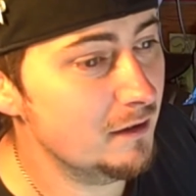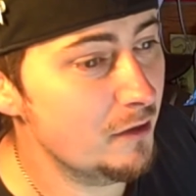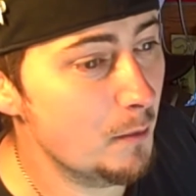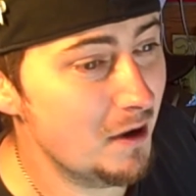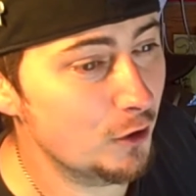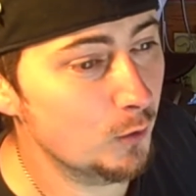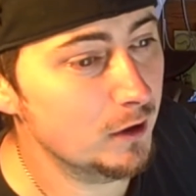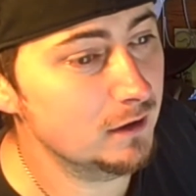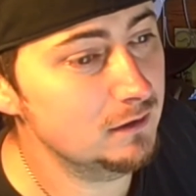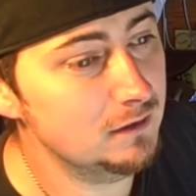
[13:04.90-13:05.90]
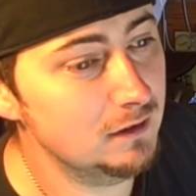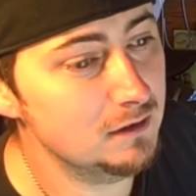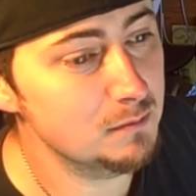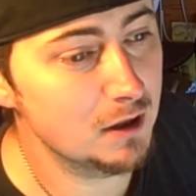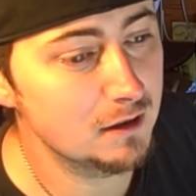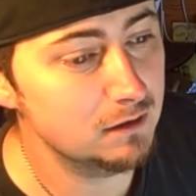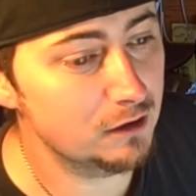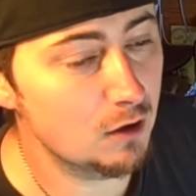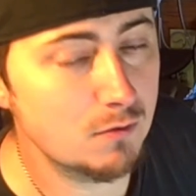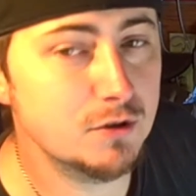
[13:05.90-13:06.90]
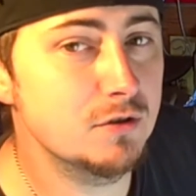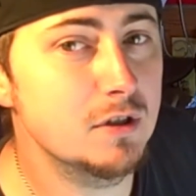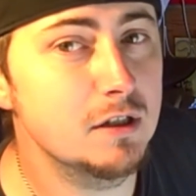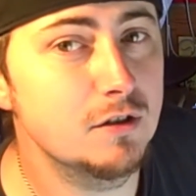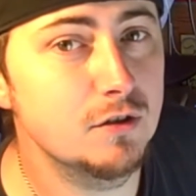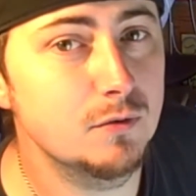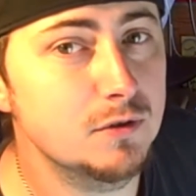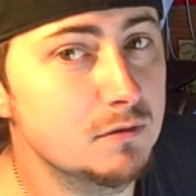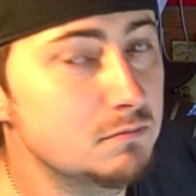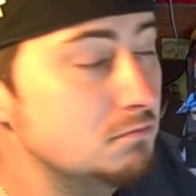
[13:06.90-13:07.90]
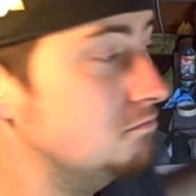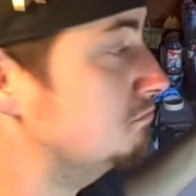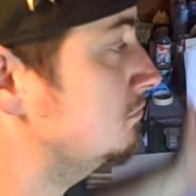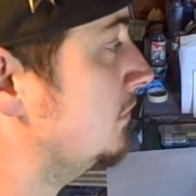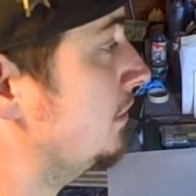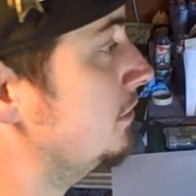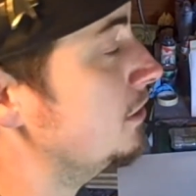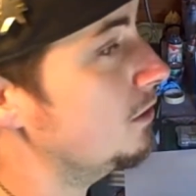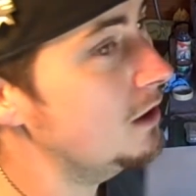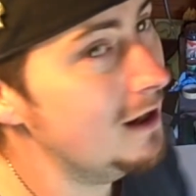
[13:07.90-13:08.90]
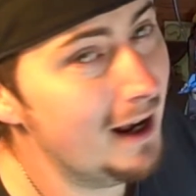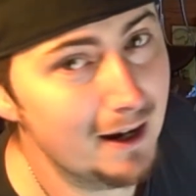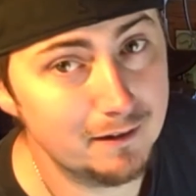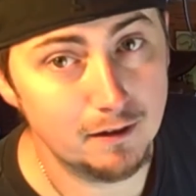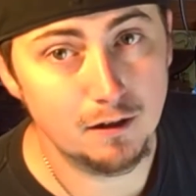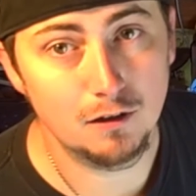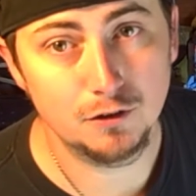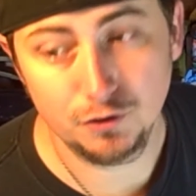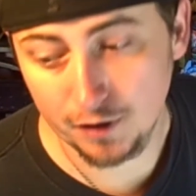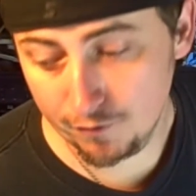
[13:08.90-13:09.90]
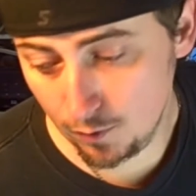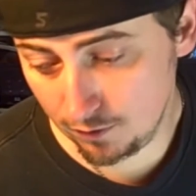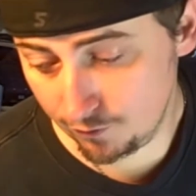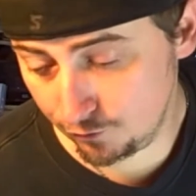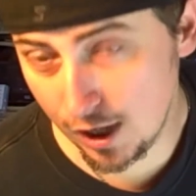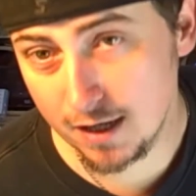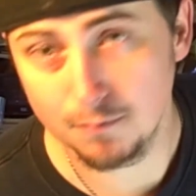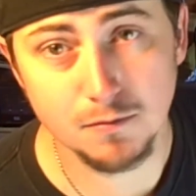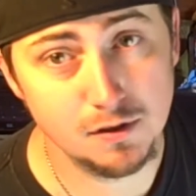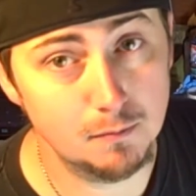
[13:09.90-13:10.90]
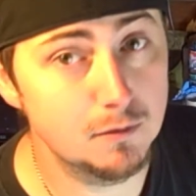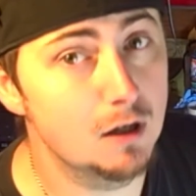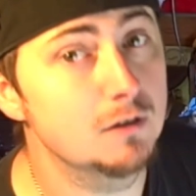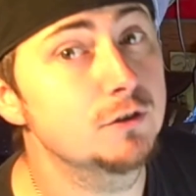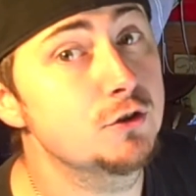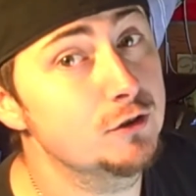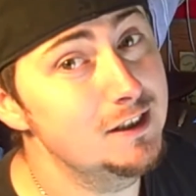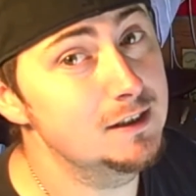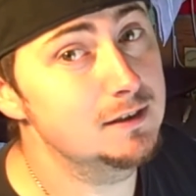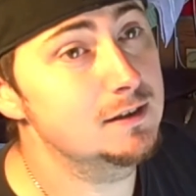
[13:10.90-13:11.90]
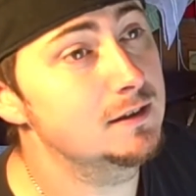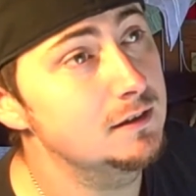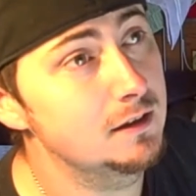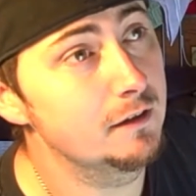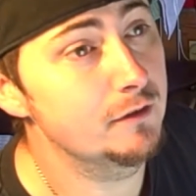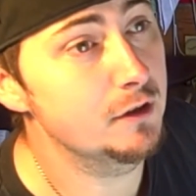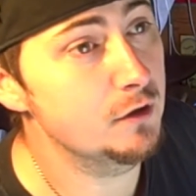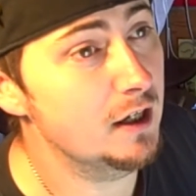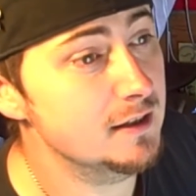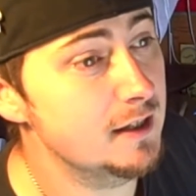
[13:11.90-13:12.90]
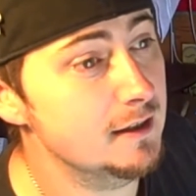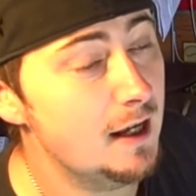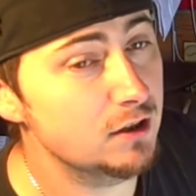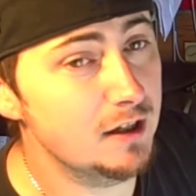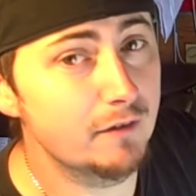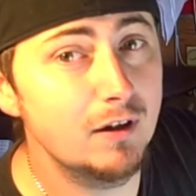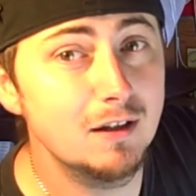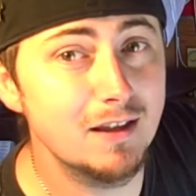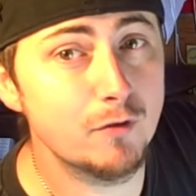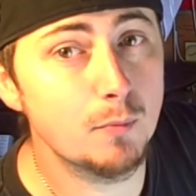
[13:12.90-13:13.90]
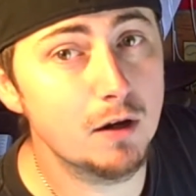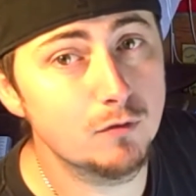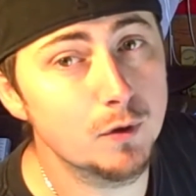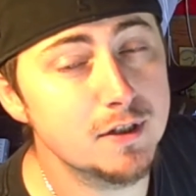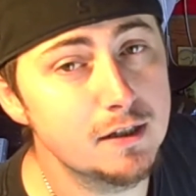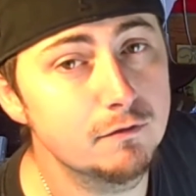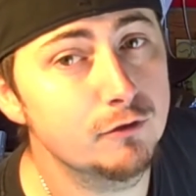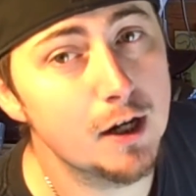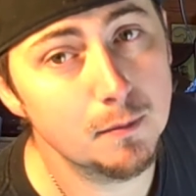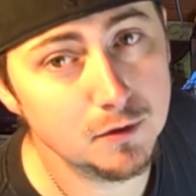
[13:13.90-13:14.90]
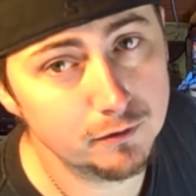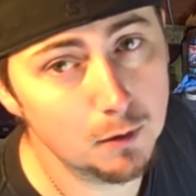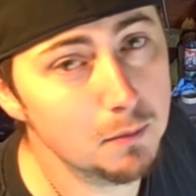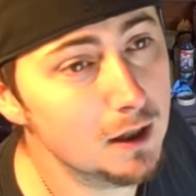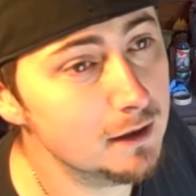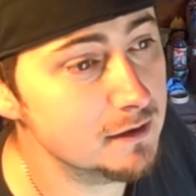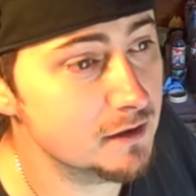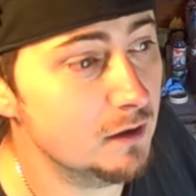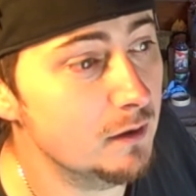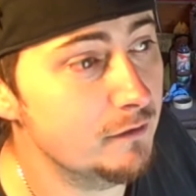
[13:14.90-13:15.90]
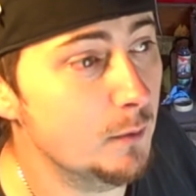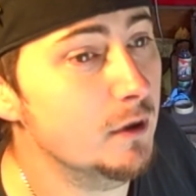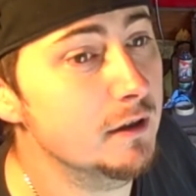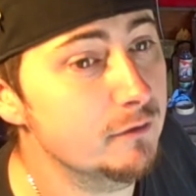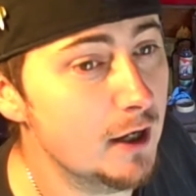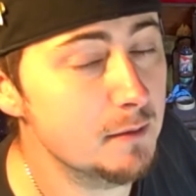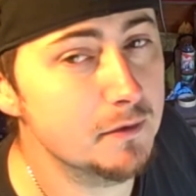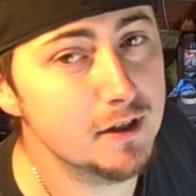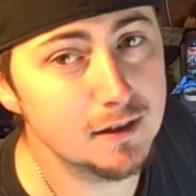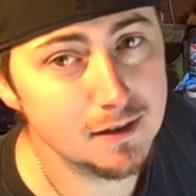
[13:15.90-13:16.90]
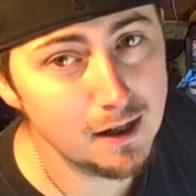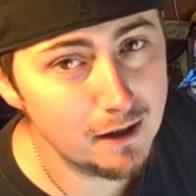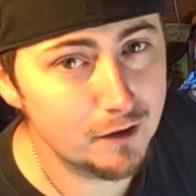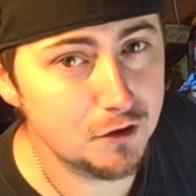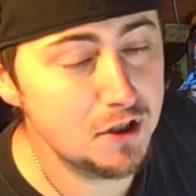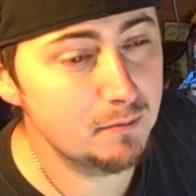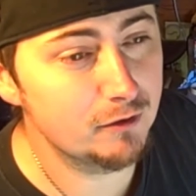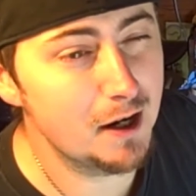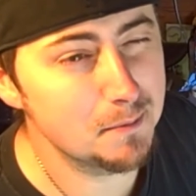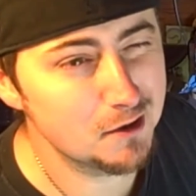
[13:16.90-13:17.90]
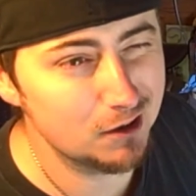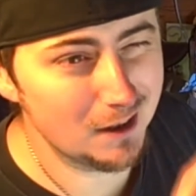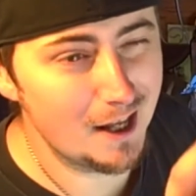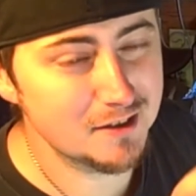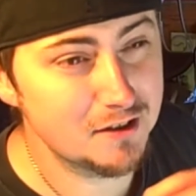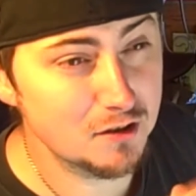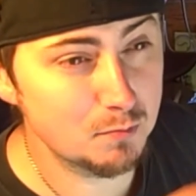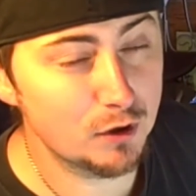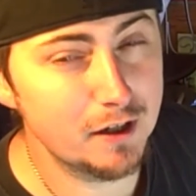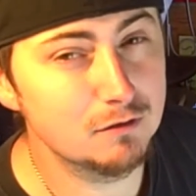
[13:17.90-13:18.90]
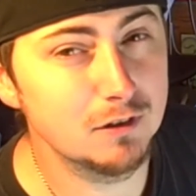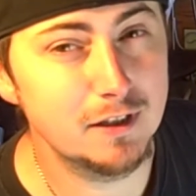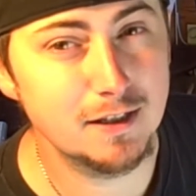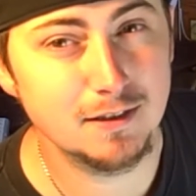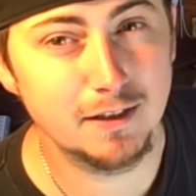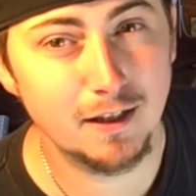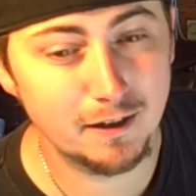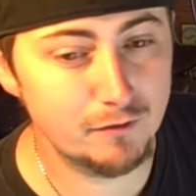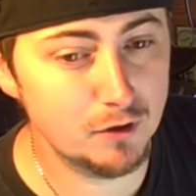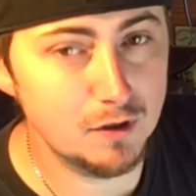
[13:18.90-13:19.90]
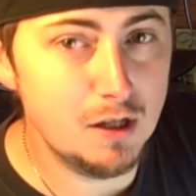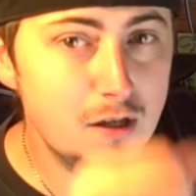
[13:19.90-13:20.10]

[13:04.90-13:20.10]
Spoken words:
the better one, but go with what you need to use. There you go. And at Dollar Tree, if you want frames, some Dollar Trees, if in the United States, actually have 11 by 14 frames for $1. So if you wanted to frame things, they're cheap frames. The glass does break real easily, like if you